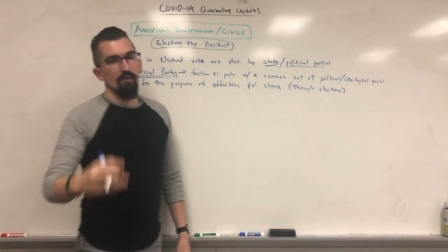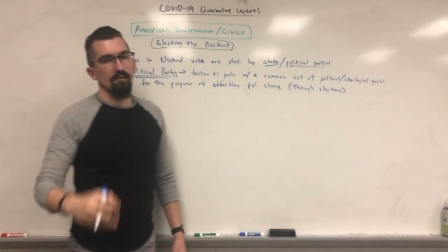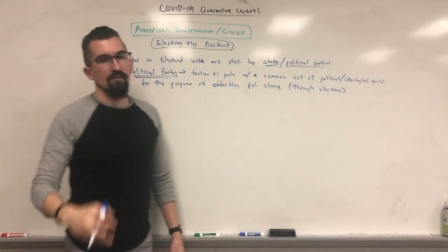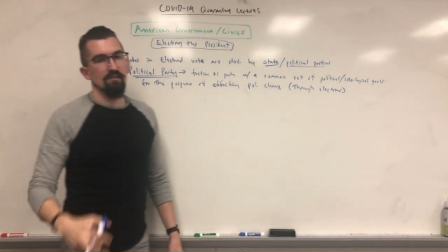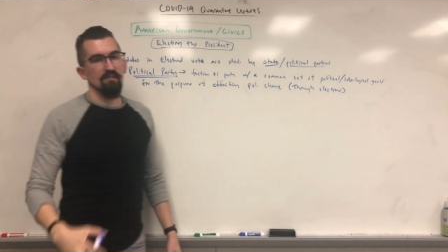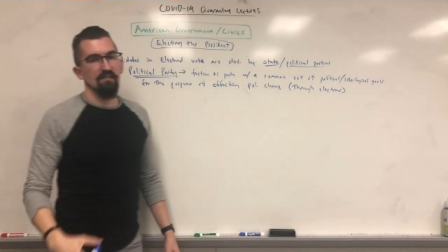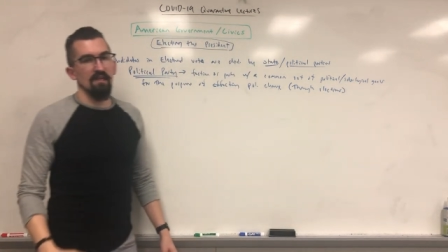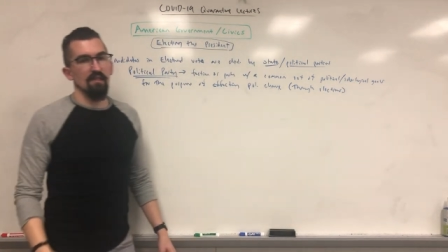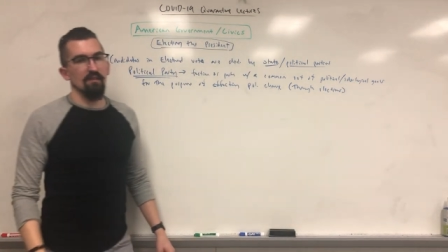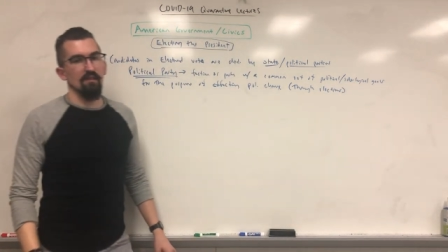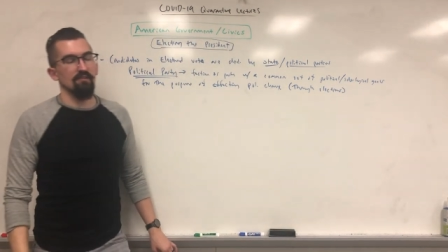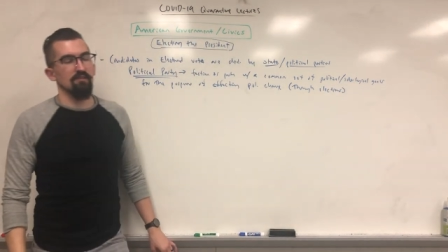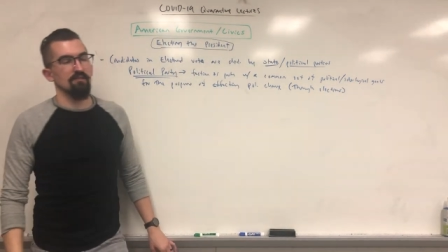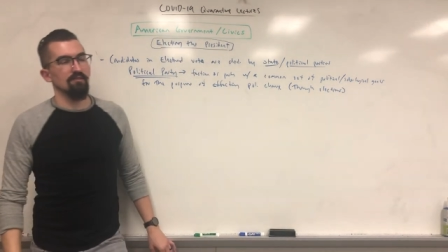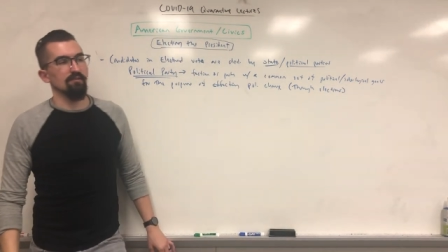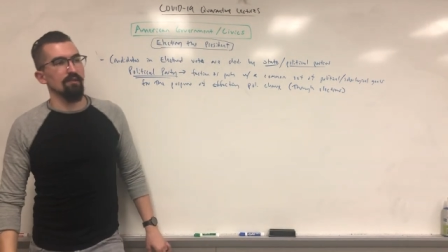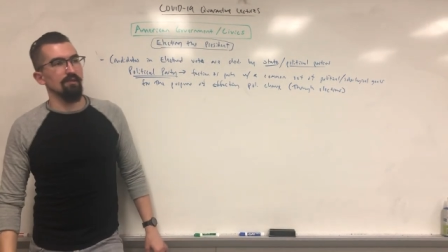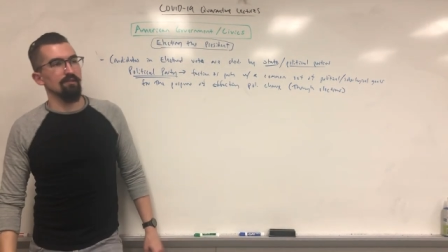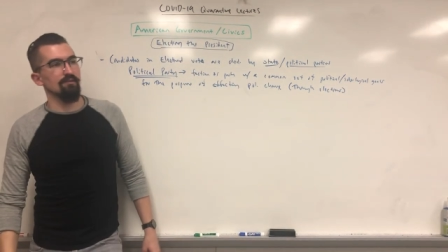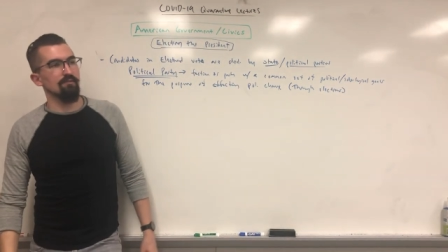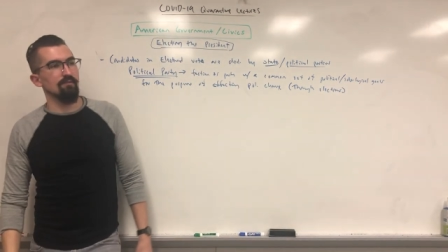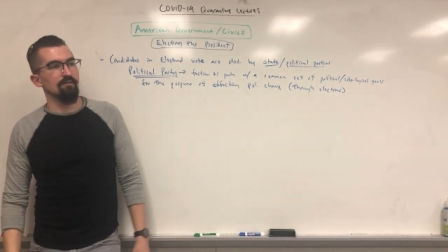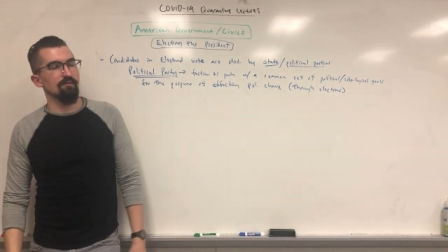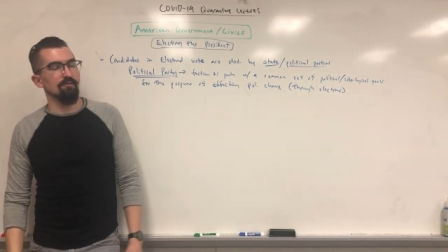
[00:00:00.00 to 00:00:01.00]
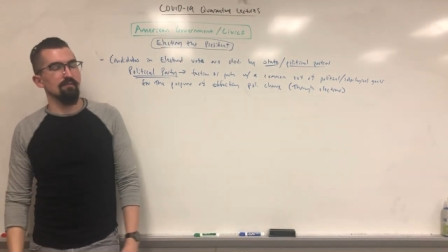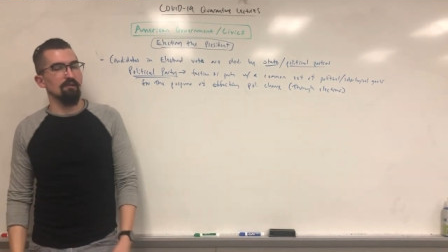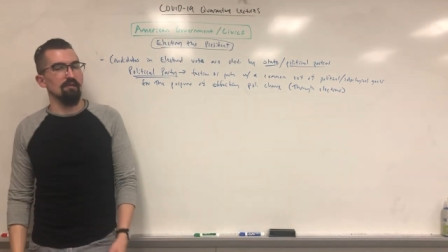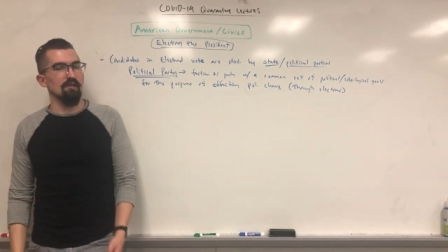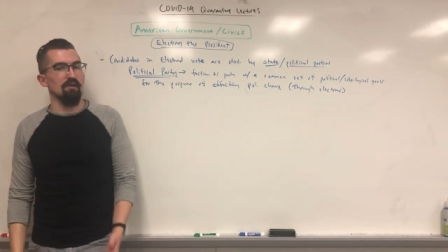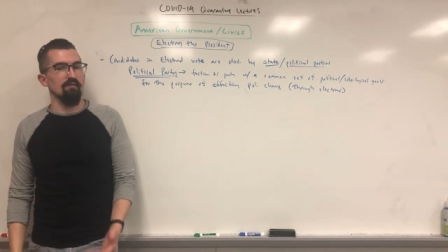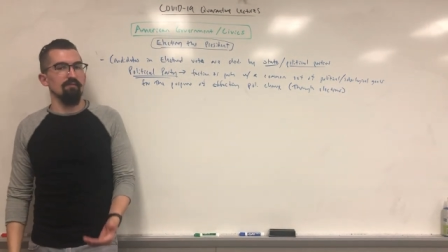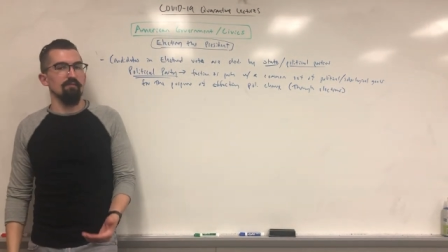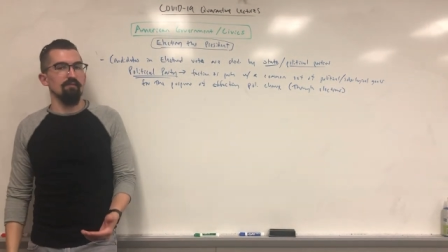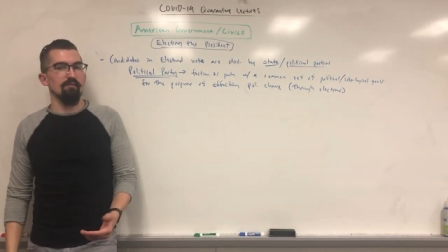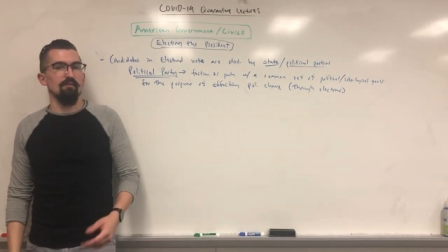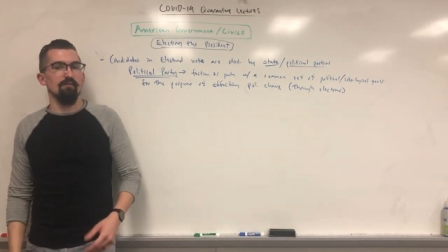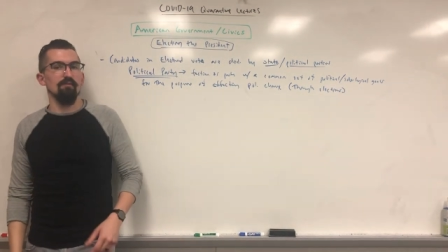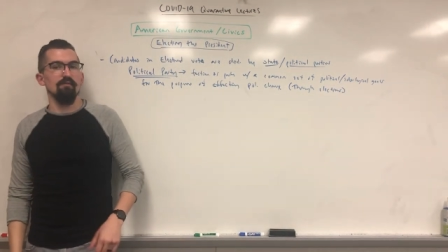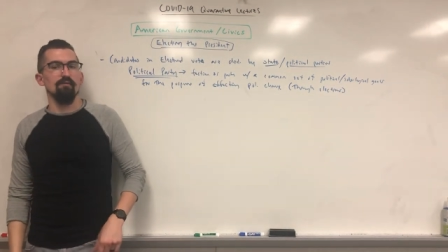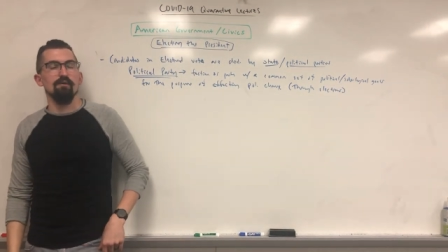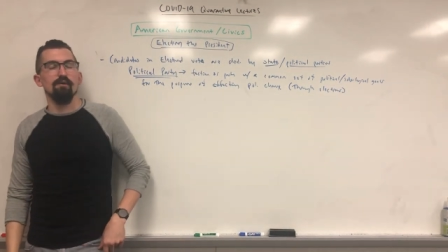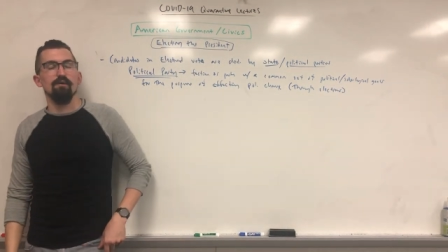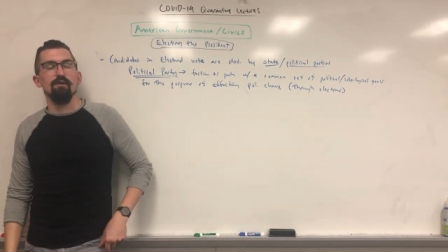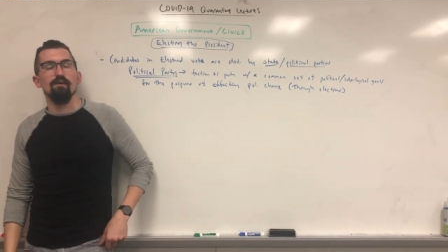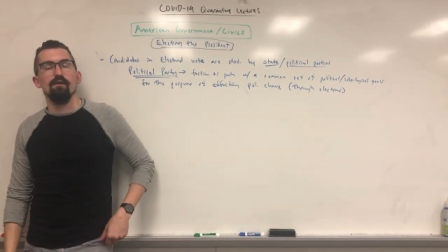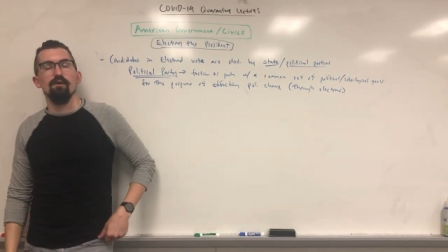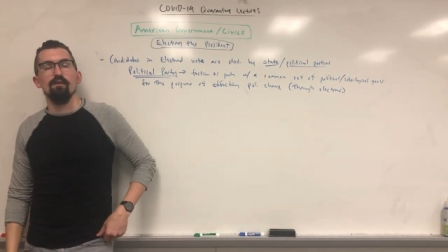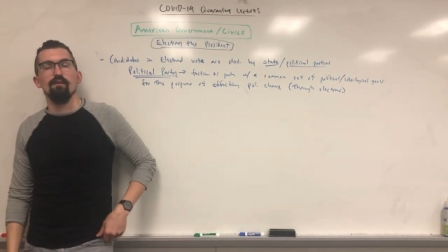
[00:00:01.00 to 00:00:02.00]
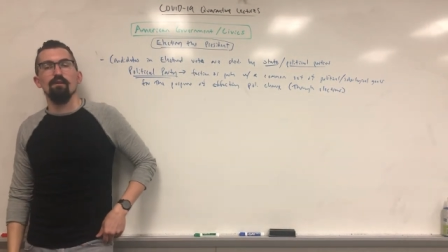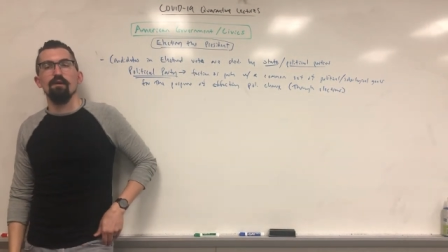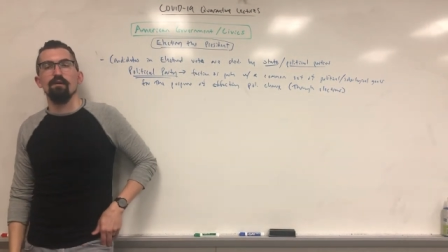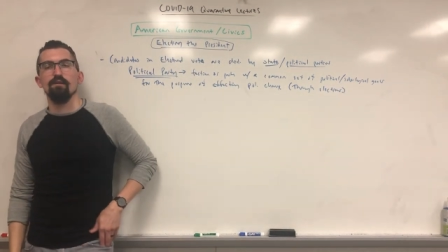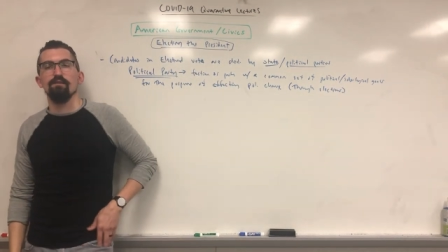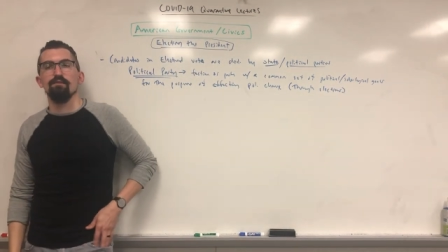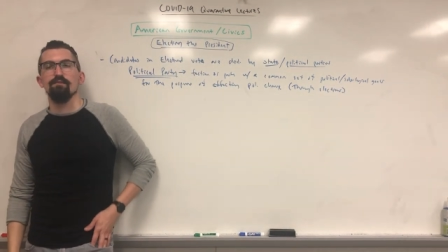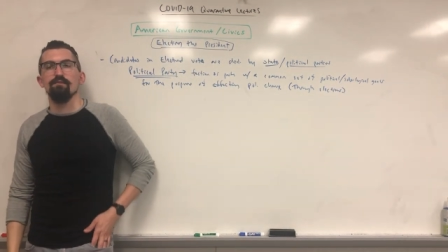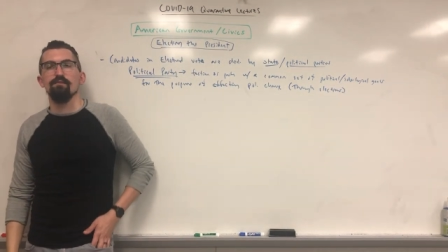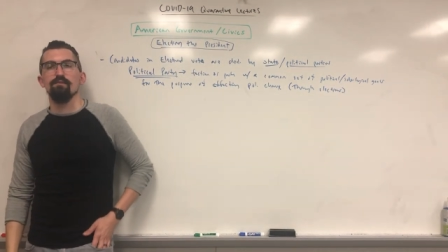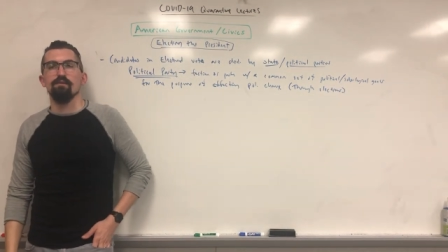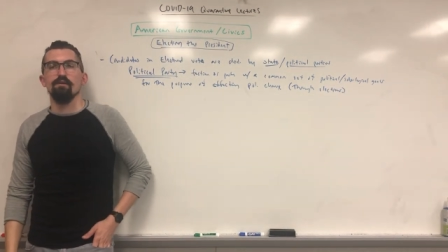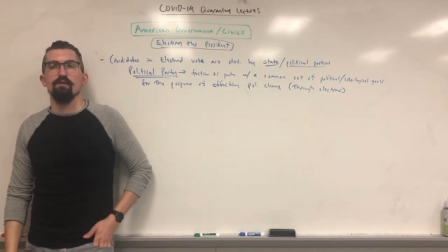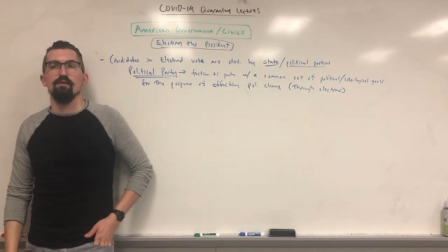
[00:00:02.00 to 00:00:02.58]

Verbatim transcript: state legislatures or governor elections.